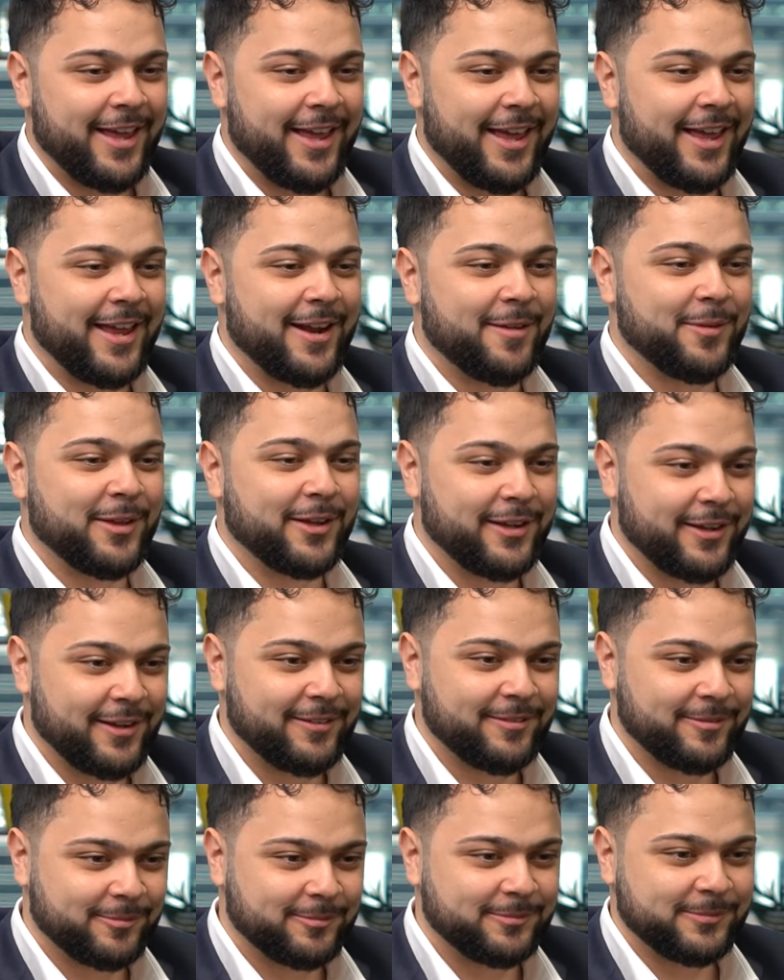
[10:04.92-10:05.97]
And I'm like,
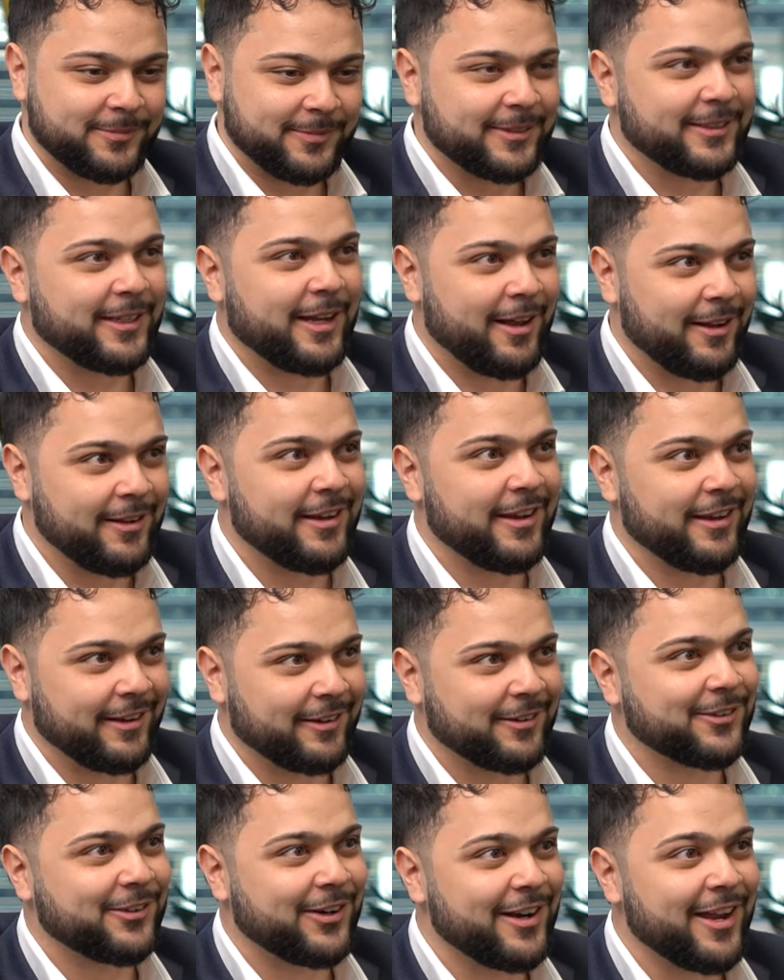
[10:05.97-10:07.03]
hell yeah,
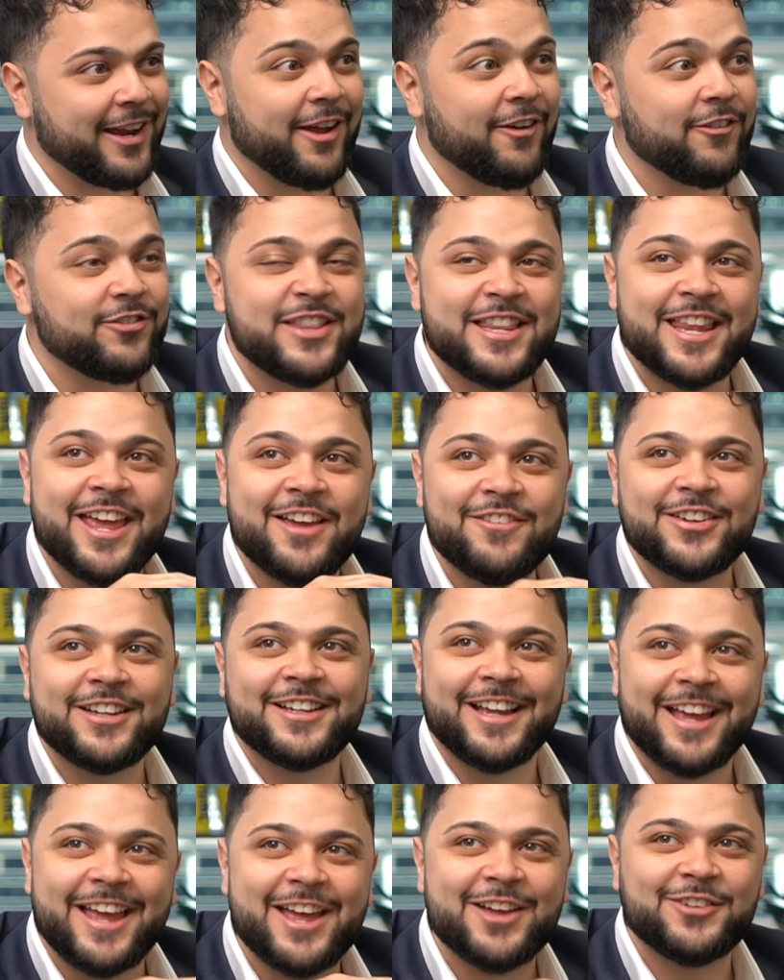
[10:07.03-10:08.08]
right? And I've
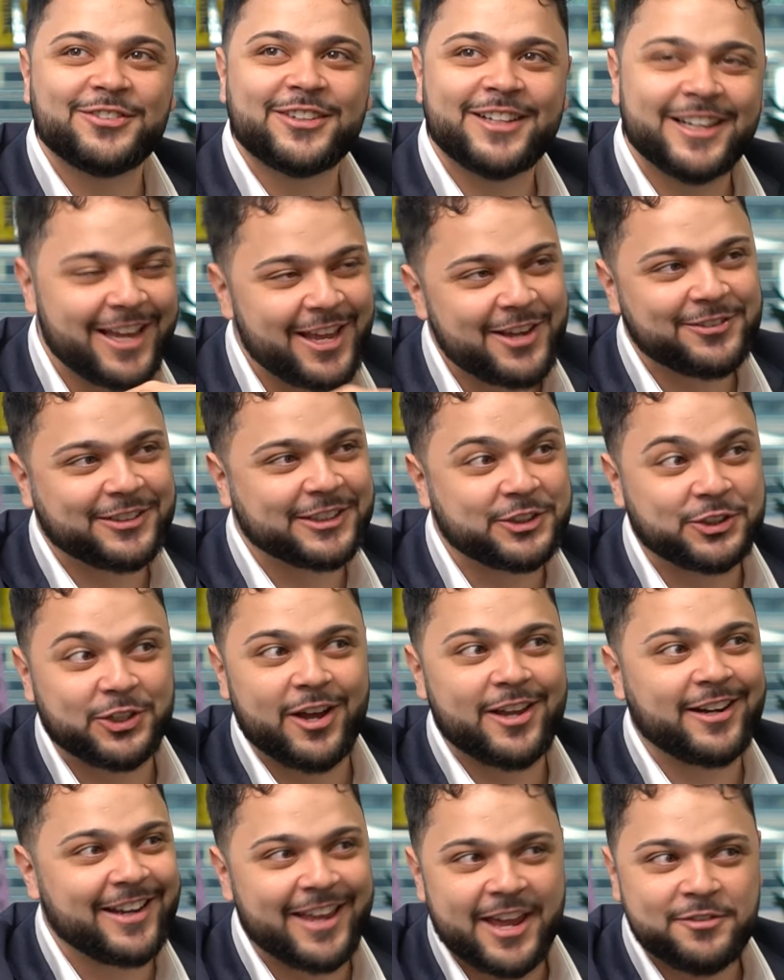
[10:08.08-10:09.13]
never, ever, ever
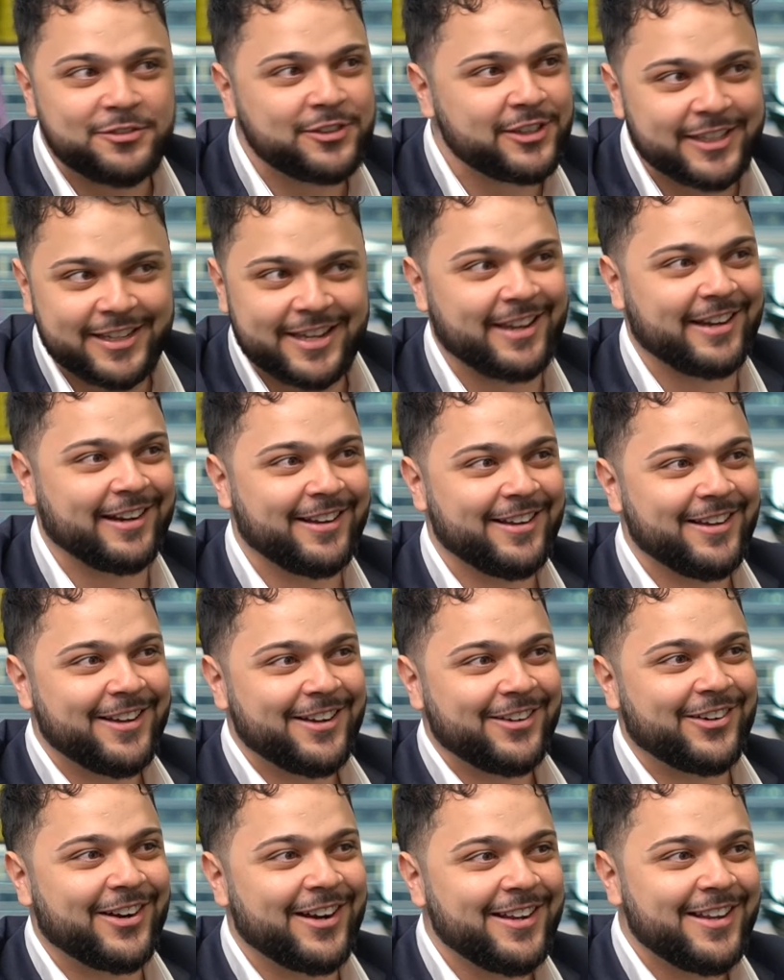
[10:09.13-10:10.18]
tried it ever again,
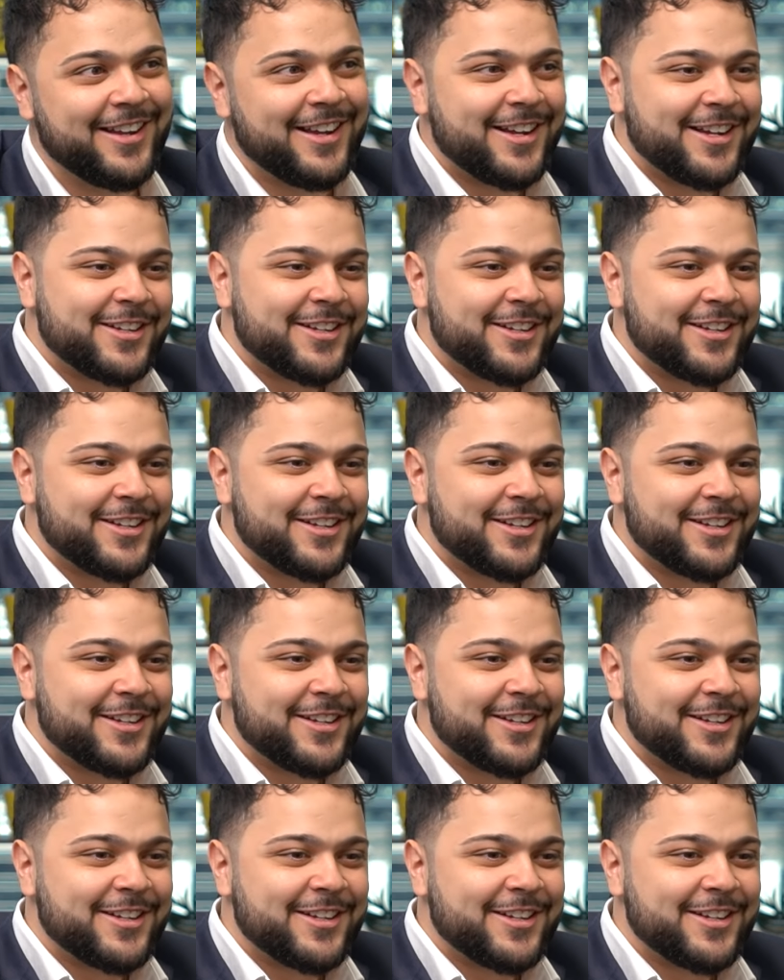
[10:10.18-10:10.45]
right?